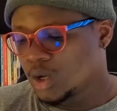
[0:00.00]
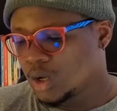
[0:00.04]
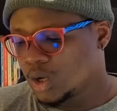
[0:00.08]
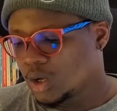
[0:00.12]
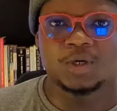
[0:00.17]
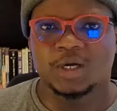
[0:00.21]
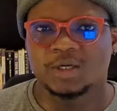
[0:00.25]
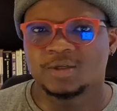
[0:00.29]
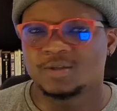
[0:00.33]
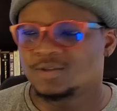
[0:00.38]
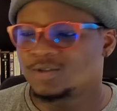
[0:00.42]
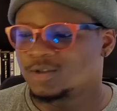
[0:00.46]
You
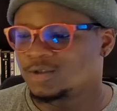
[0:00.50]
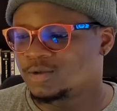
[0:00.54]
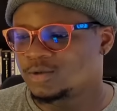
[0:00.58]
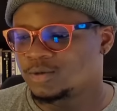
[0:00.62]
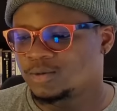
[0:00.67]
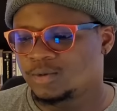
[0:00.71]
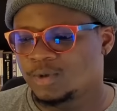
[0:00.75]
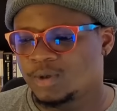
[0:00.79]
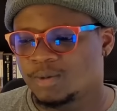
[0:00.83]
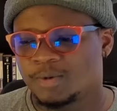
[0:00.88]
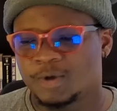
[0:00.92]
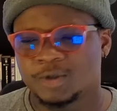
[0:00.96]
can use it to
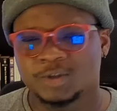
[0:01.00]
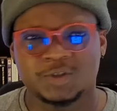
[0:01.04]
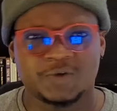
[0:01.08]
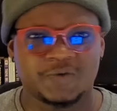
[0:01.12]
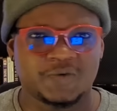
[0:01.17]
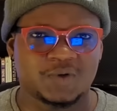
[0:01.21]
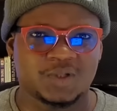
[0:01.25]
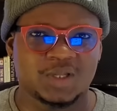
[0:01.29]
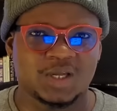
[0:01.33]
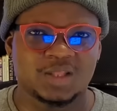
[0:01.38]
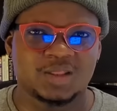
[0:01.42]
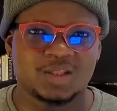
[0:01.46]
do a bunch of
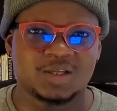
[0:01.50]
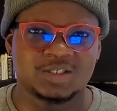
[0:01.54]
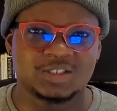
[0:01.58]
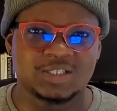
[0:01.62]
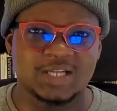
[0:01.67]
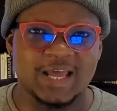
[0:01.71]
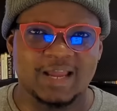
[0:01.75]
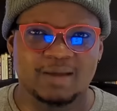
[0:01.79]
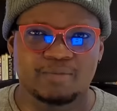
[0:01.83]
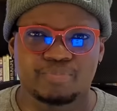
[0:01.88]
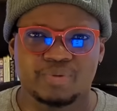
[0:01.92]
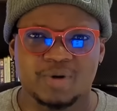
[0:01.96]
other things
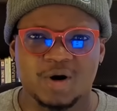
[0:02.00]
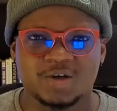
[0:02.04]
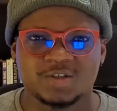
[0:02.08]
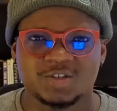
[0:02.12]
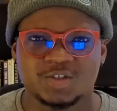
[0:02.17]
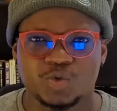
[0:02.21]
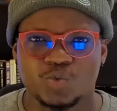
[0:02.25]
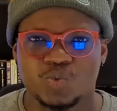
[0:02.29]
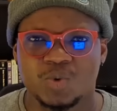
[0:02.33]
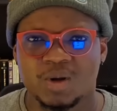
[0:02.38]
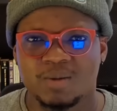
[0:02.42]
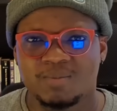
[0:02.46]
like browse
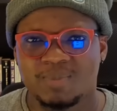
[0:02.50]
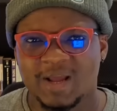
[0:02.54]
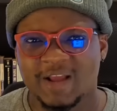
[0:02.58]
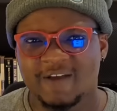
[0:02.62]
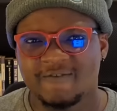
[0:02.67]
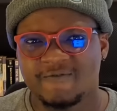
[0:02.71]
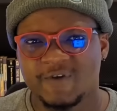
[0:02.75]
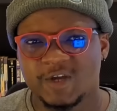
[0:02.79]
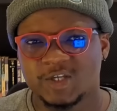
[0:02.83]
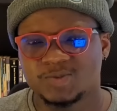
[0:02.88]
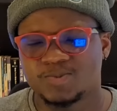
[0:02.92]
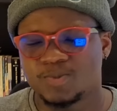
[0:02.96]
the web,
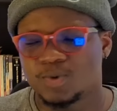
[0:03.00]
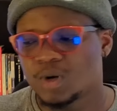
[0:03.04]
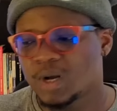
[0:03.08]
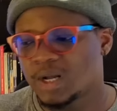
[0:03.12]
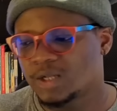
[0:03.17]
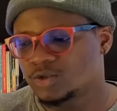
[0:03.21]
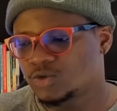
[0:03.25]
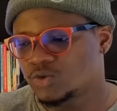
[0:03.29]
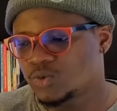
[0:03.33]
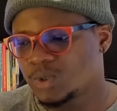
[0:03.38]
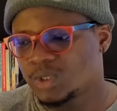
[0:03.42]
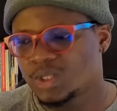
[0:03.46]
like Facebook
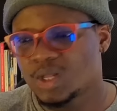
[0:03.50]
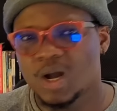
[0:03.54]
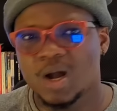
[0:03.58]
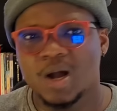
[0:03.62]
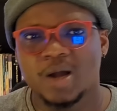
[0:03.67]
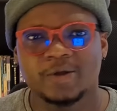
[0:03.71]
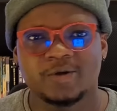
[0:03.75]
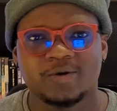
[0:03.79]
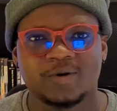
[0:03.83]
and Twitter.